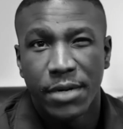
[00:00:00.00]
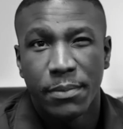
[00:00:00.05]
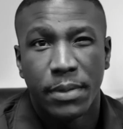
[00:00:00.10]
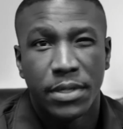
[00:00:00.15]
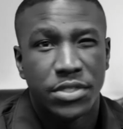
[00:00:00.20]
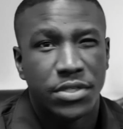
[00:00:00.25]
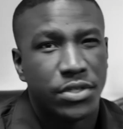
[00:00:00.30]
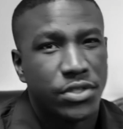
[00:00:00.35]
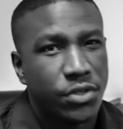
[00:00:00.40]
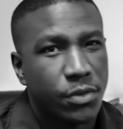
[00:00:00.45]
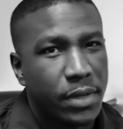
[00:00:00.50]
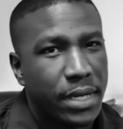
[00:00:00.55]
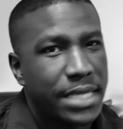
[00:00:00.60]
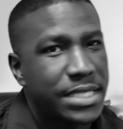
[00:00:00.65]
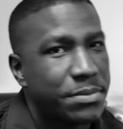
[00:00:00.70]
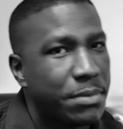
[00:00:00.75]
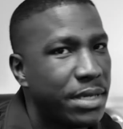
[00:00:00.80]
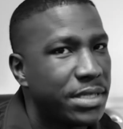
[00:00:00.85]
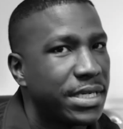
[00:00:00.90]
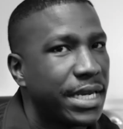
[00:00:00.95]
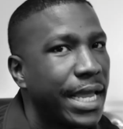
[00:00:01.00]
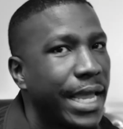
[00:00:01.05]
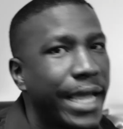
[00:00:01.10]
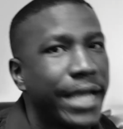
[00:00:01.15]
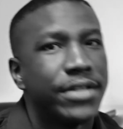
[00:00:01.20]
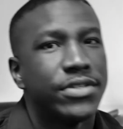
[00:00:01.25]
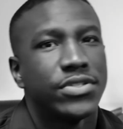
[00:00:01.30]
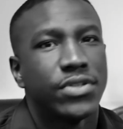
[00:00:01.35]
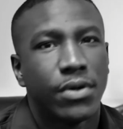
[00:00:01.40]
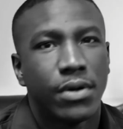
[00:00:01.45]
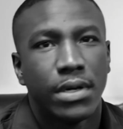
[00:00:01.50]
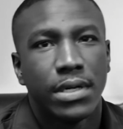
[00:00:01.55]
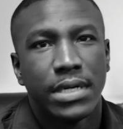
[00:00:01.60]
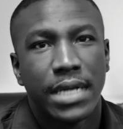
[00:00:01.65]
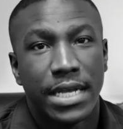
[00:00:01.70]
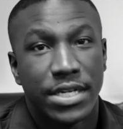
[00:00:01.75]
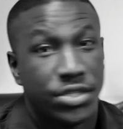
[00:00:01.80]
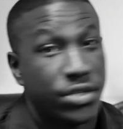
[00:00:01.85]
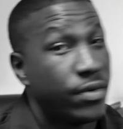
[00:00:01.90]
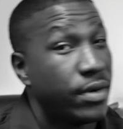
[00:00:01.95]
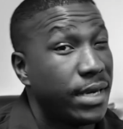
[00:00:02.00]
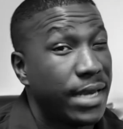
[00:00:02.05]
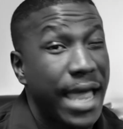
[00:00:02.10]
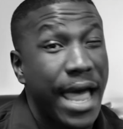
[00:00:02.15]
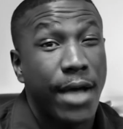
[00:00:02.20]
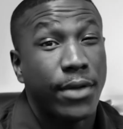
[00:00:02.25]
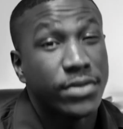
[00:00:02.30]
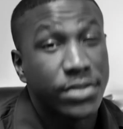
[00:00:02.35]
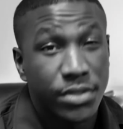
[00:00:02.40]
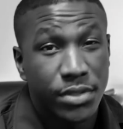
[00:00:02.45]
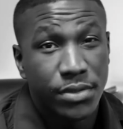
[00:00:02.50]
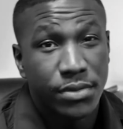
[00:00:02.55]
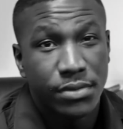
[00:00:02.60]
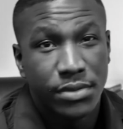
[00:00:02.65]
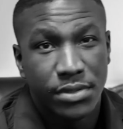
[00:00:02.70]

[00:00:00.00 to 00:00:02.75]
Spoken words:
but you're doing as much hands-on as you're allowed to do.